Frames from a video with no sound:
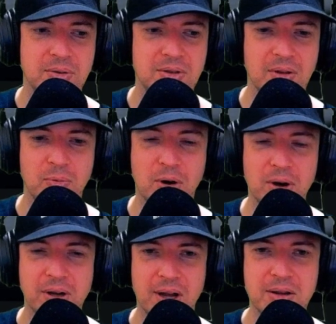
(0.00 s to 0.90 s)
Did it
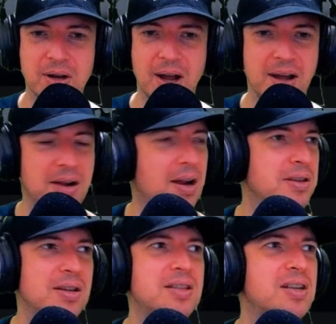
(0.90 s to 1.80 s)
work? Are you?
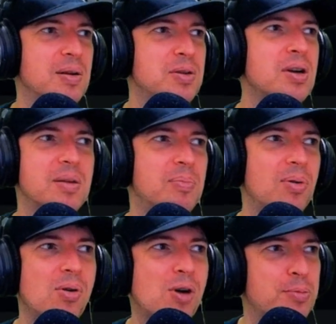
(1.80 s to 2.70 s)
You're gonna
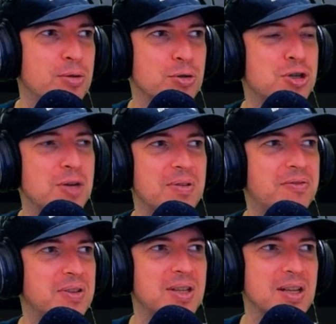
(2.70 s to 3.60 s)
blow up your ship if
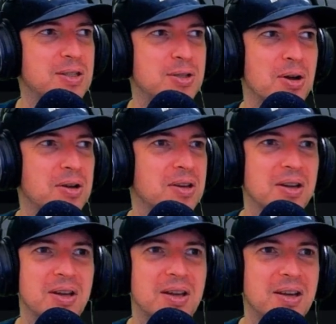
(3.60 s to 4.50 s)
it gets stuck.
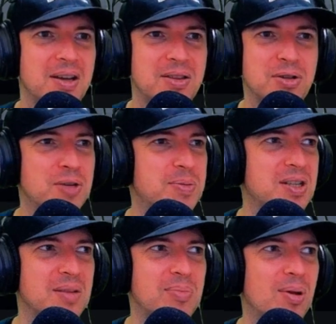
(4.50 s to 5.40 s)
The ship's
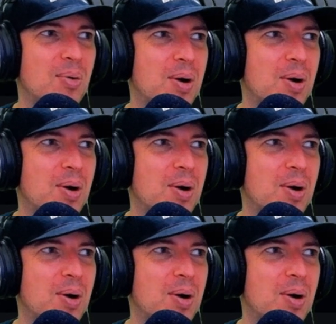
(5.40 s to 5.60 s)
gonna blow up.